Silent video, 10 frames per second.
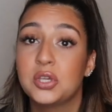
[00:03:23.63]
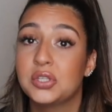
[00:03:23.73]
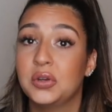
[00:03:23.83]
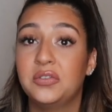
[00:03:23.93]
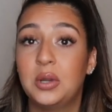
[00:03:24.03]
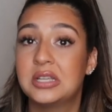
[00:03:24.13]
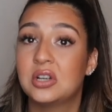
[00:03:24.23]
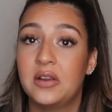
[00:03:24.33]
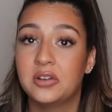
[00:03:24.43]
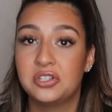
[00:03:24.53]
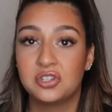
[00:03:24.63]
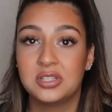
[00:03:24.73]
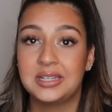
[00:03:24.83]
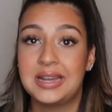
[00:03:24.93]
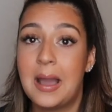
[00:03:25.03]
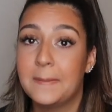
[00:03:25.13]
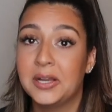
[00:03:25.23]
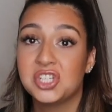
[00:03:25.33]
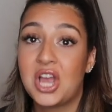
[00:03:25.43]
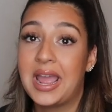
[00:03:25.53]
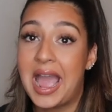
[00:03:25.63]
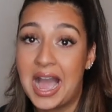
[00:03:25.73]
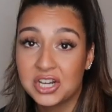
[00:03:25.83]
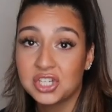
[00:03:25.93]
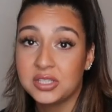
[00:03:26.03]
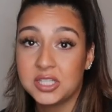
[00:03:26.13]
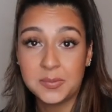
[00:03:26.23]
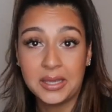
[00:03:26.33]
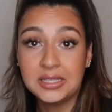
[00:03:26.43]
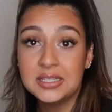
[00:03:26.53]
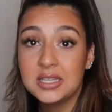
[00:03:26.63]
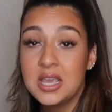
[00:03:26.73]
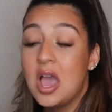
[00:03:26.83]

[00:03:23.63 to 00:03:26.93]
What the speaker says: So if you guys are ever interested in how much I actually spend